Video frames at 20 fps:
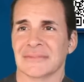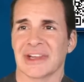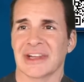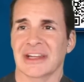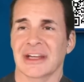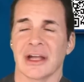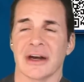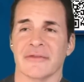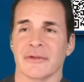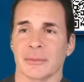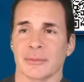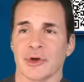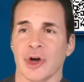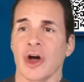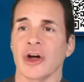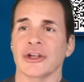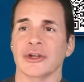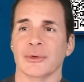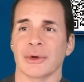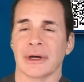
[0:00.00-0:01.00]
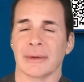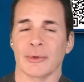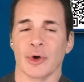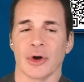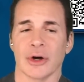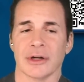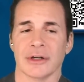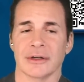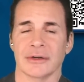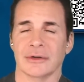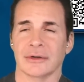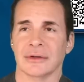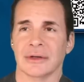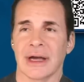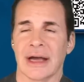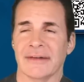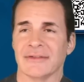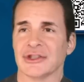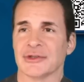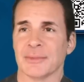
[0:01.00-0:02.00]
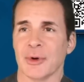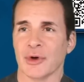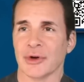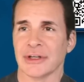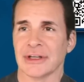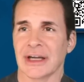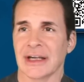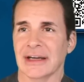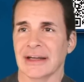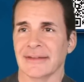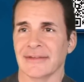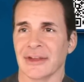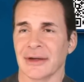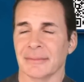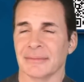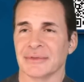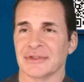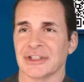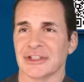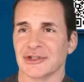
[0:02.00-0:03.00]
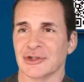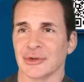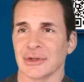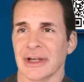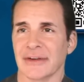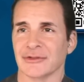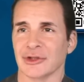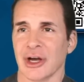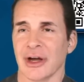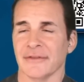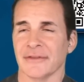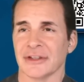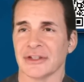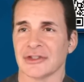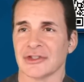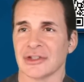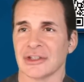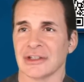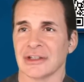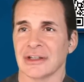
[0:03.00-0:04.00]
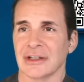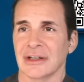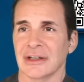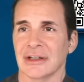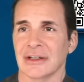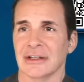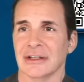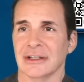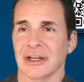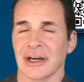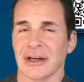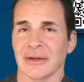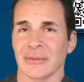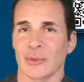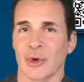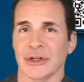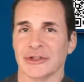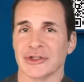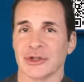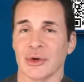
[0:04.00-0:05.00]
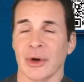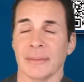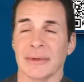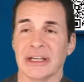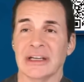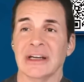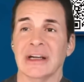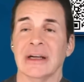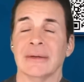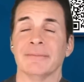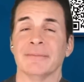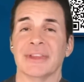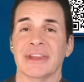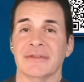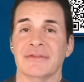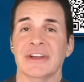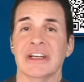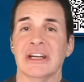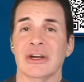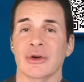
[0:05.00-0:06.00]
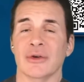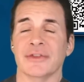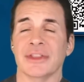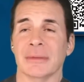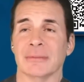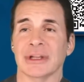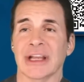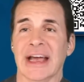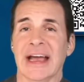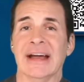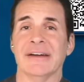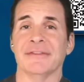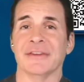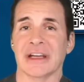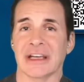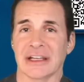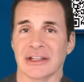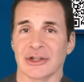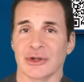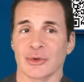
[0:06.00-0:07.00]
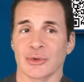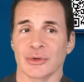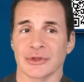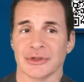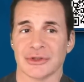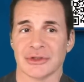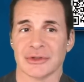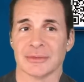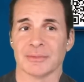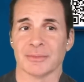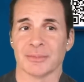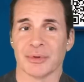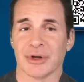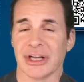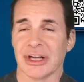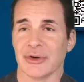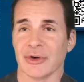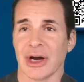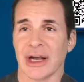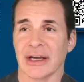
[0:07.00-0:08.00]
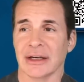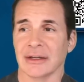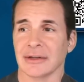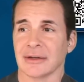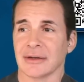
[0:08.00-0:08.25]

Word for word: none of them call you anymore. You haven't spoken to any of them since you left office, and none of them want to. I mean, the video of them laughing at you was pretty great.